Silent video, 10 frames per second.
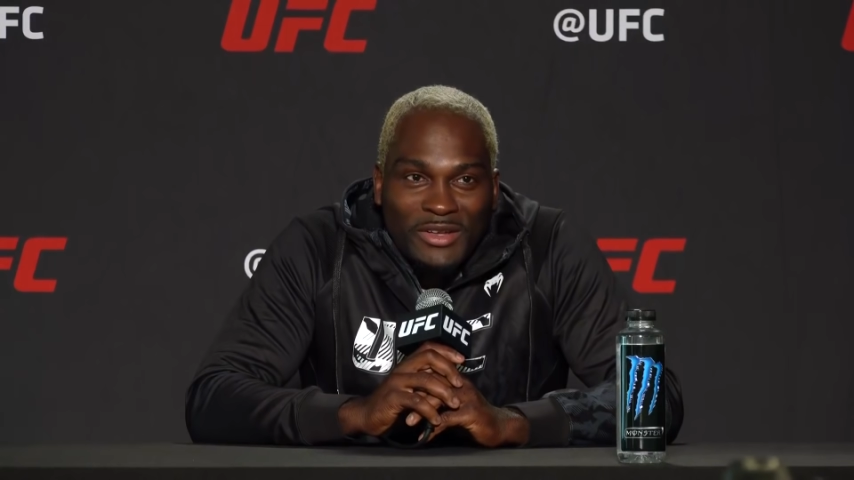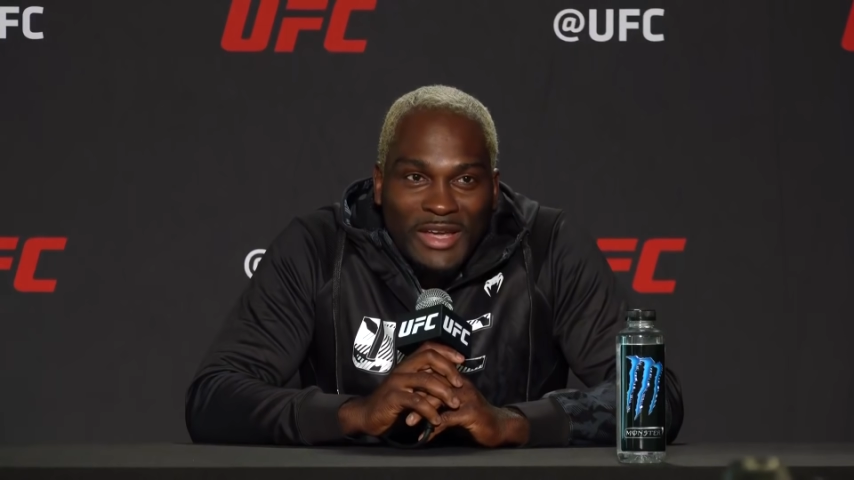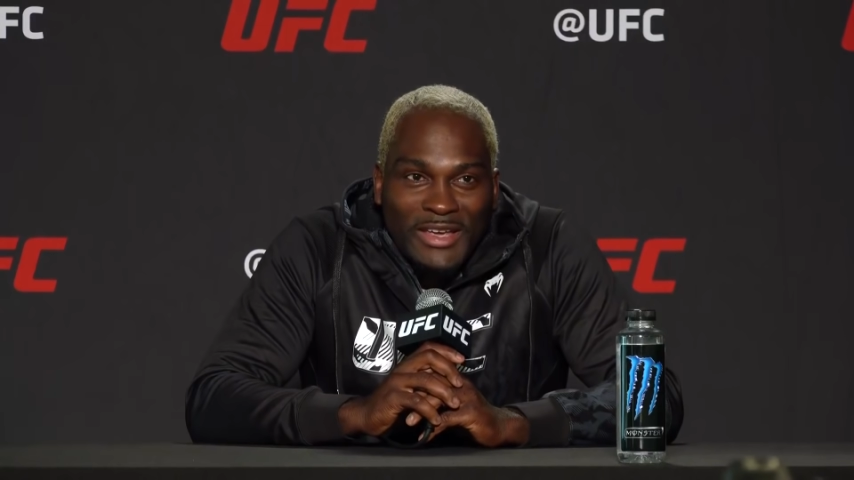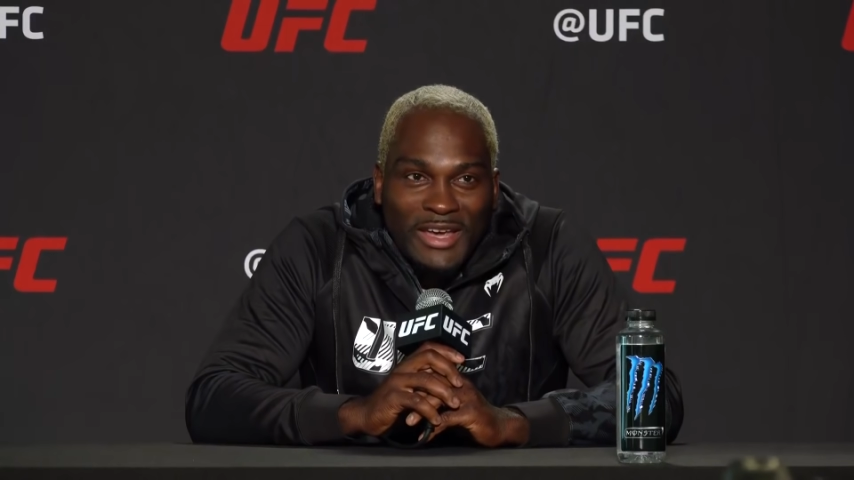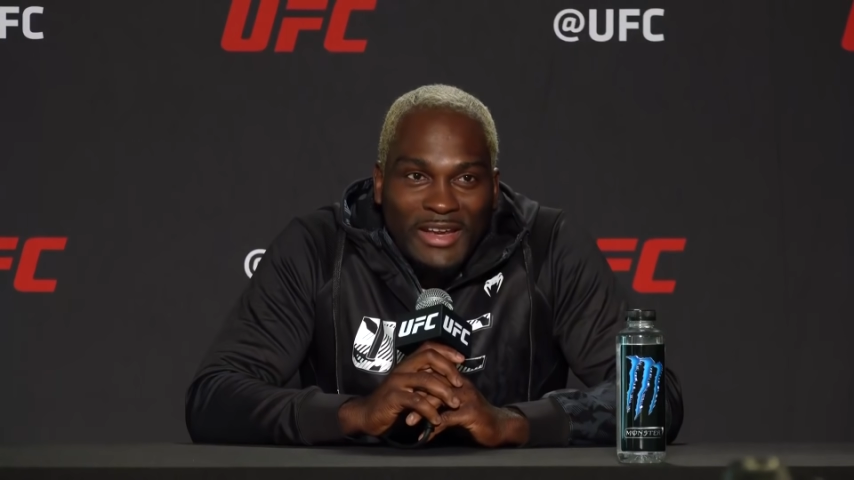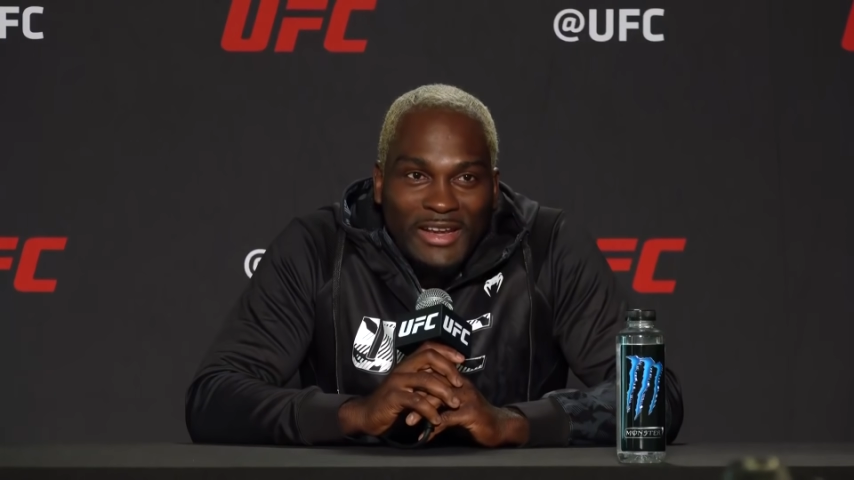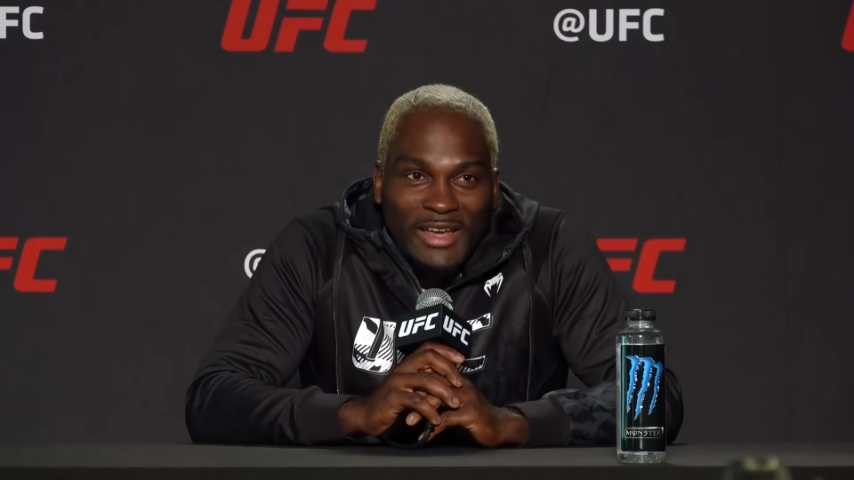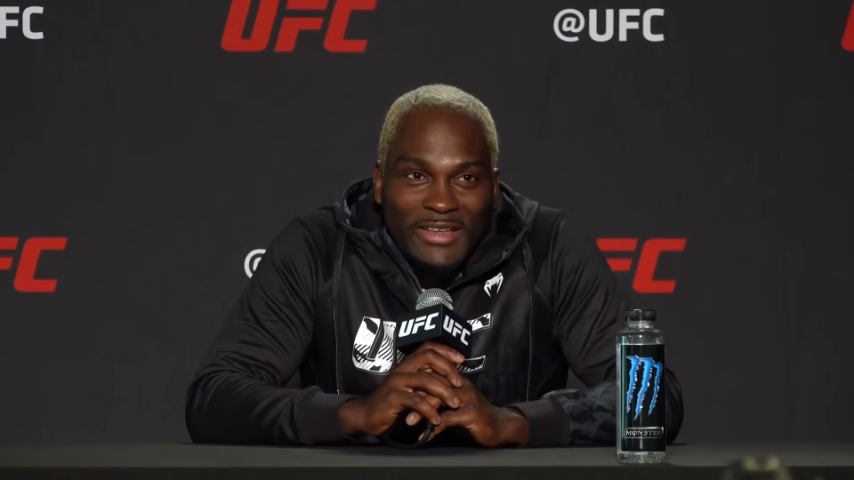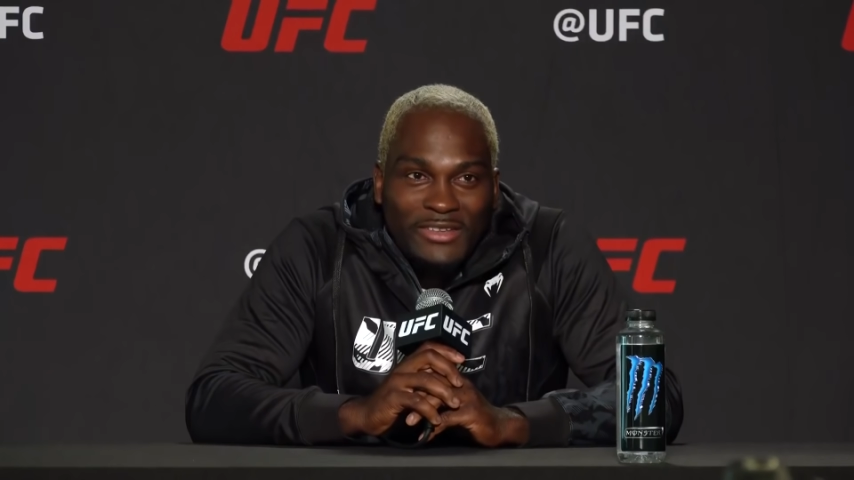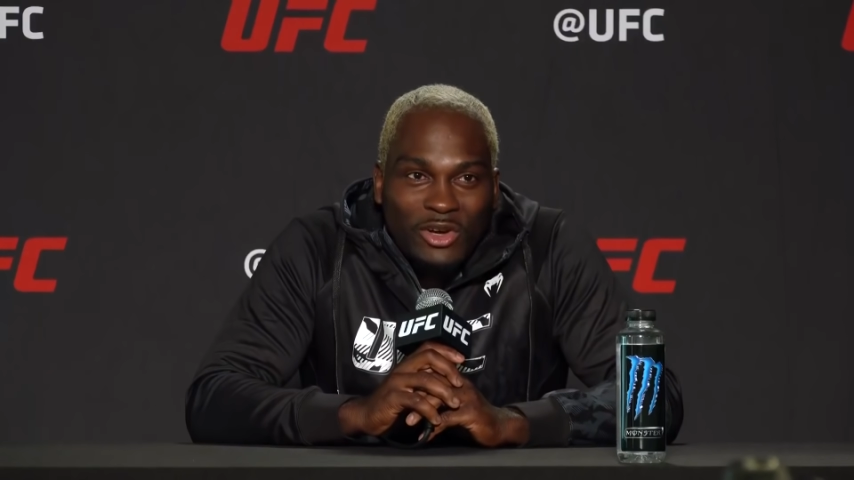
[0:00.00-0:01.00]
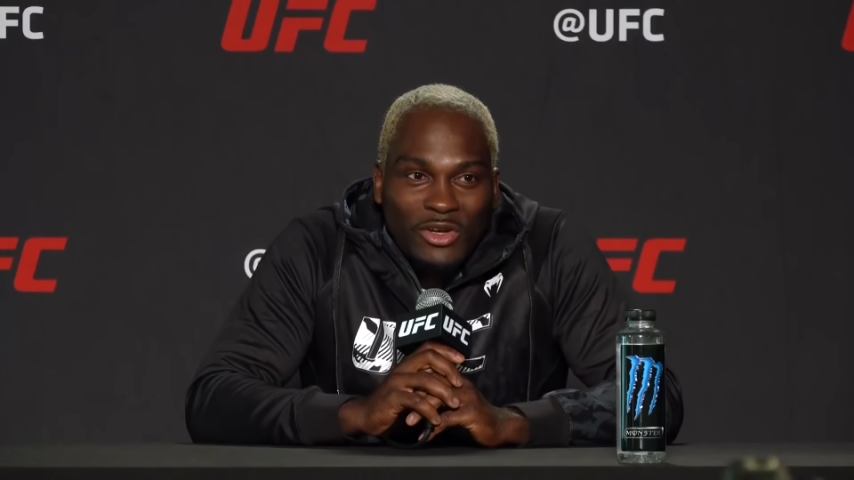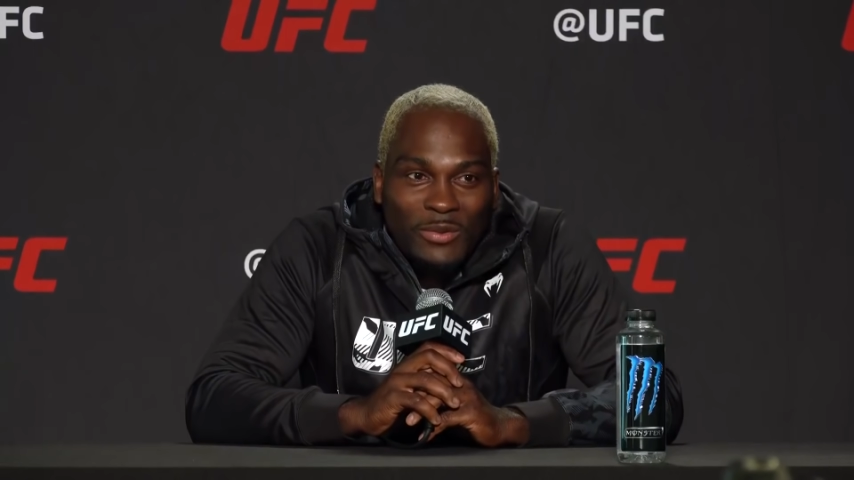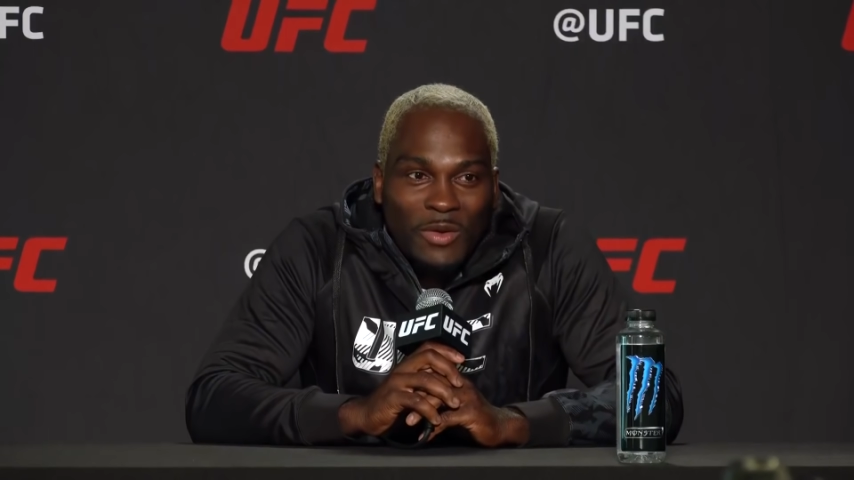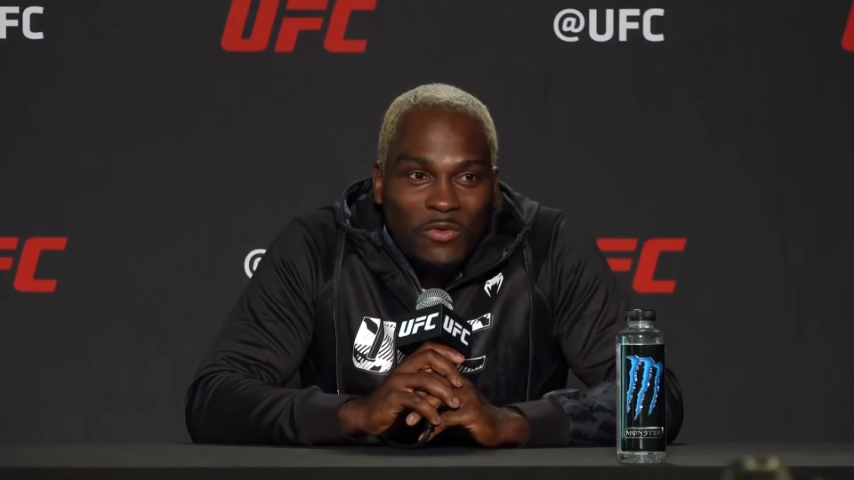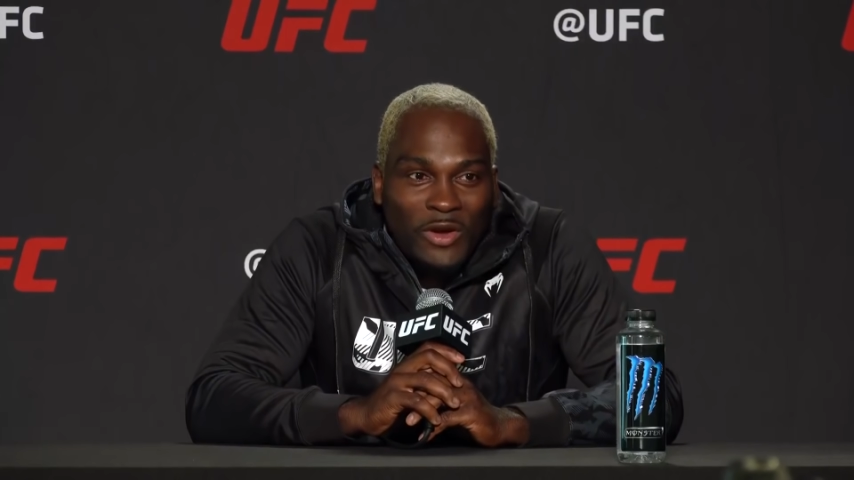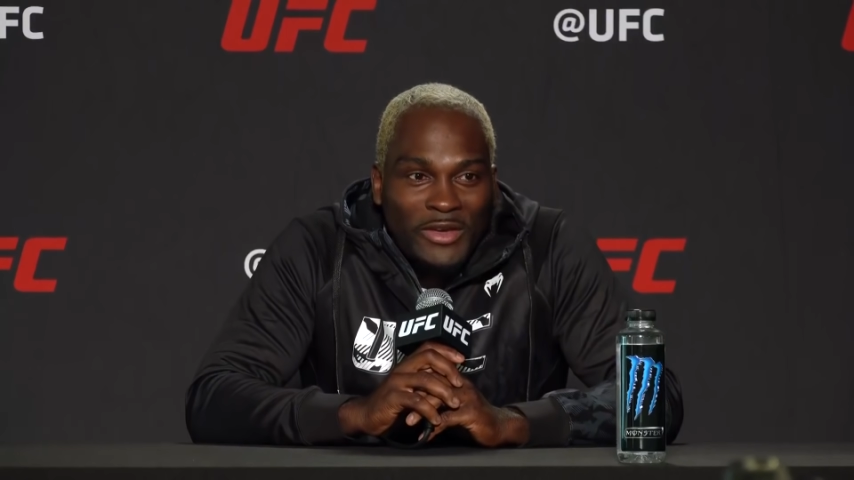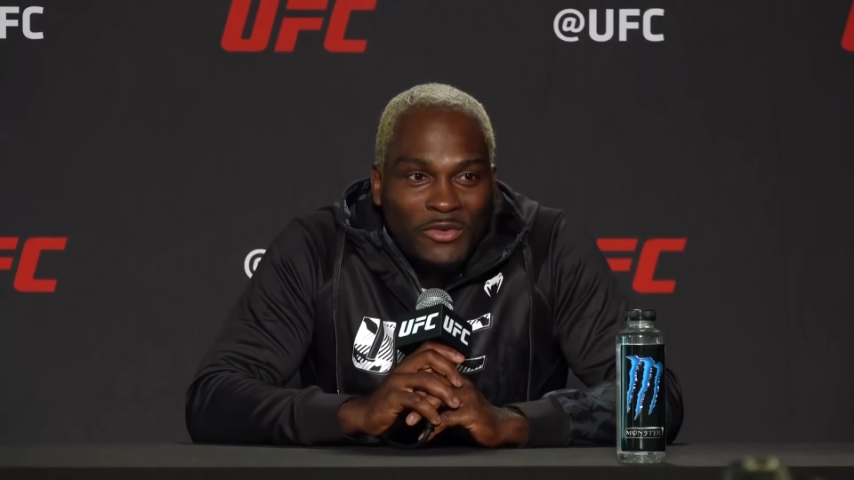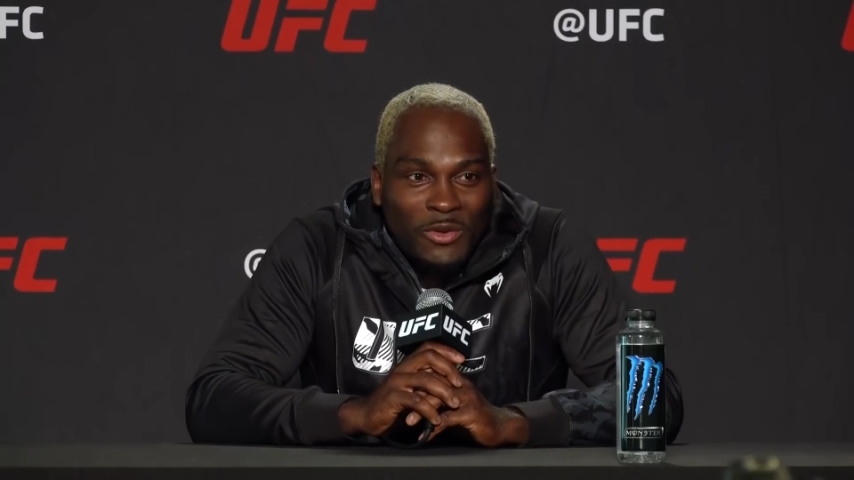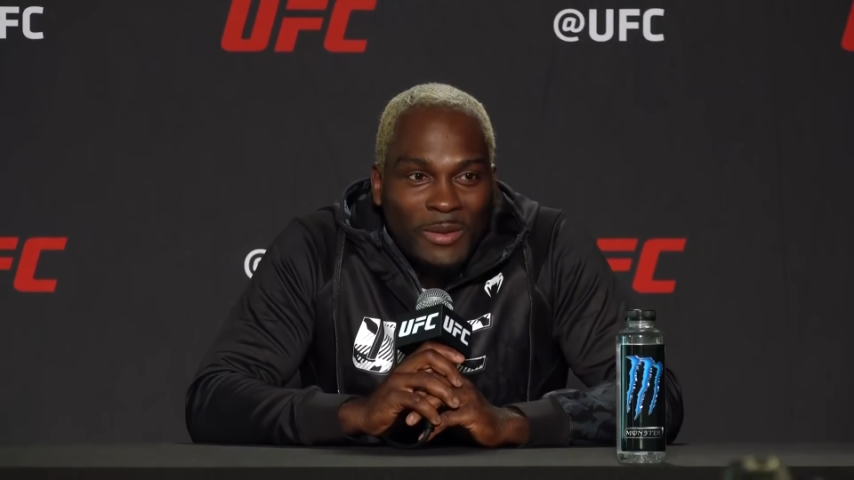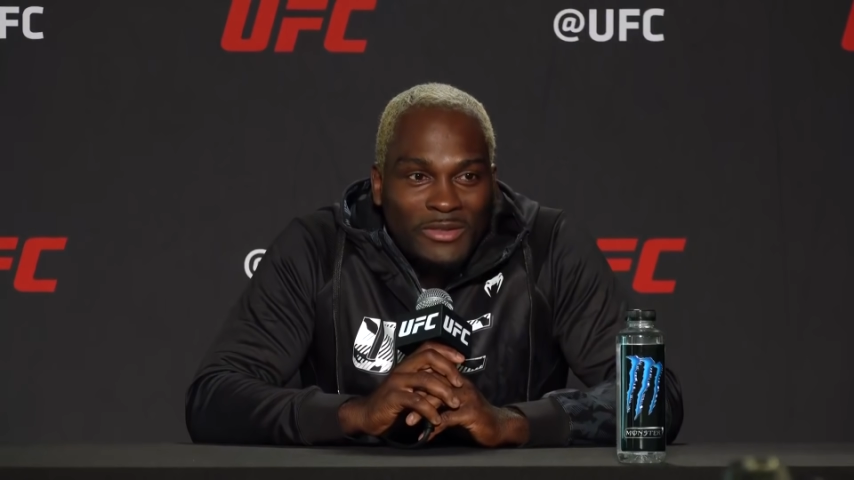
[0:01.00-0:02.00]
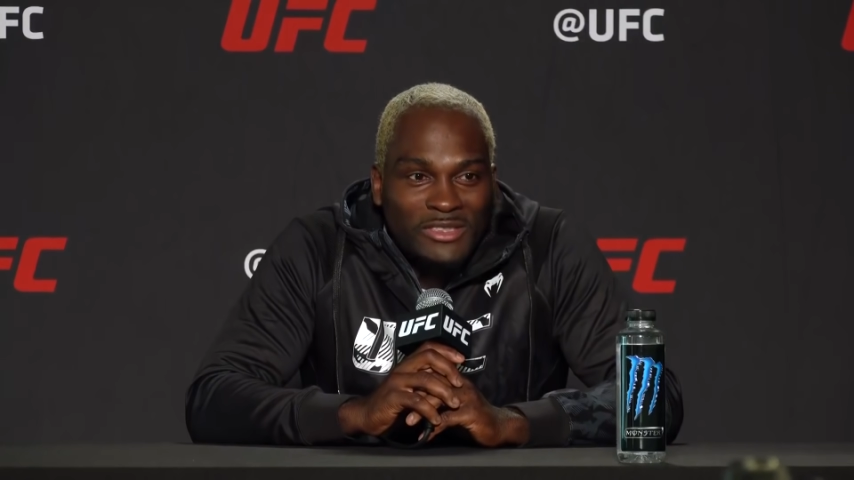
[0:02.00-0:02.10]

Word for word: like kind of like talking about fighting for about